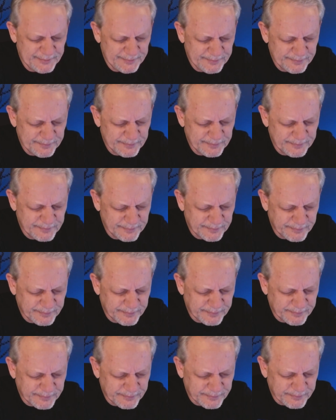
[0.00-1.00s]

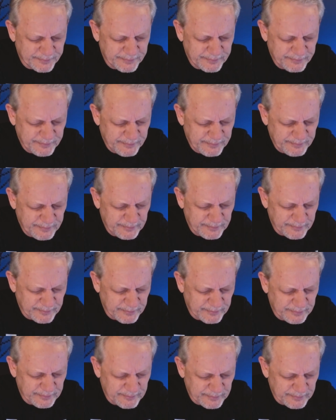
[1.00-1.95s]
(silence)